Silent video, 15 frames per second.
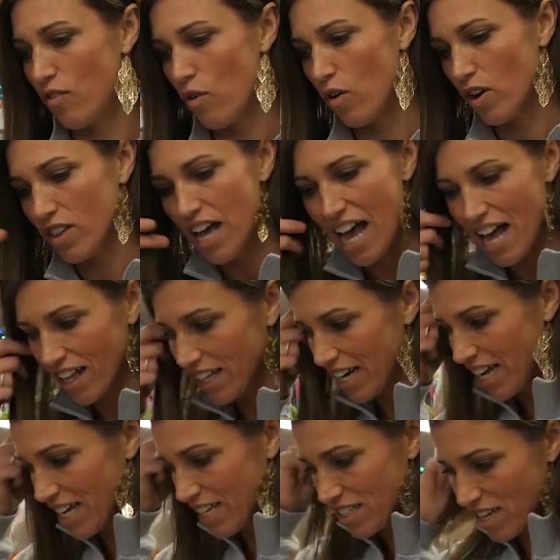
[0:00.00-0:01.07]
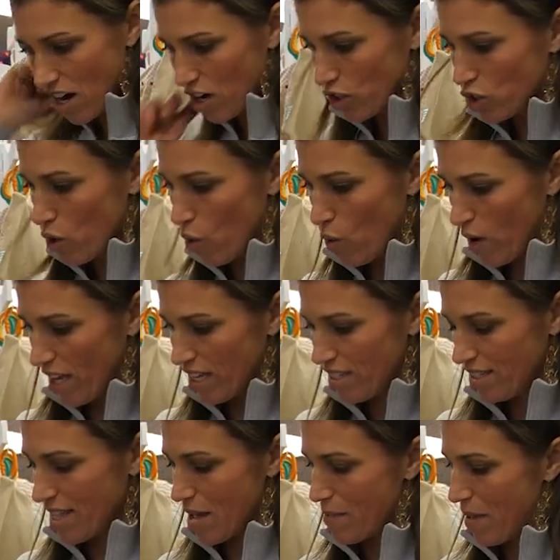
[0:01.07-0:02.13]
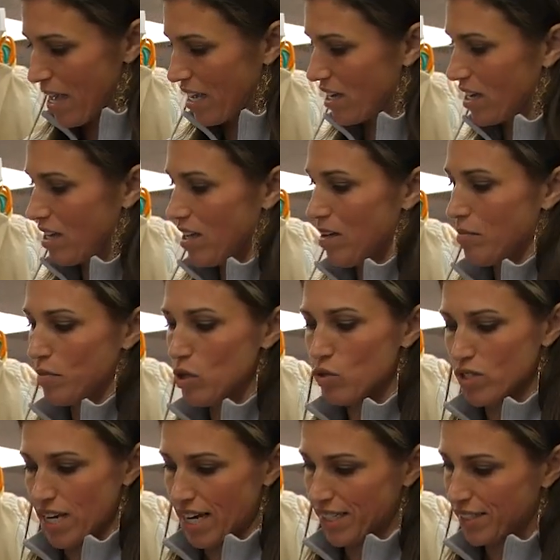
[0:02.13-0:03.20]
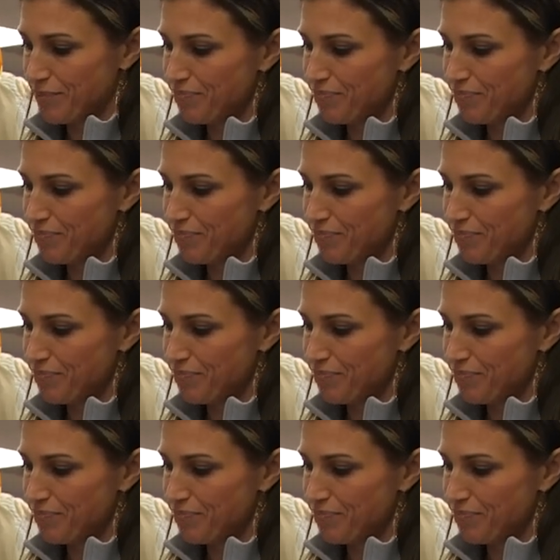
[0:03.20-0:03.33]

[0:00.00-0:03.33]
for the holidays are toys that make music.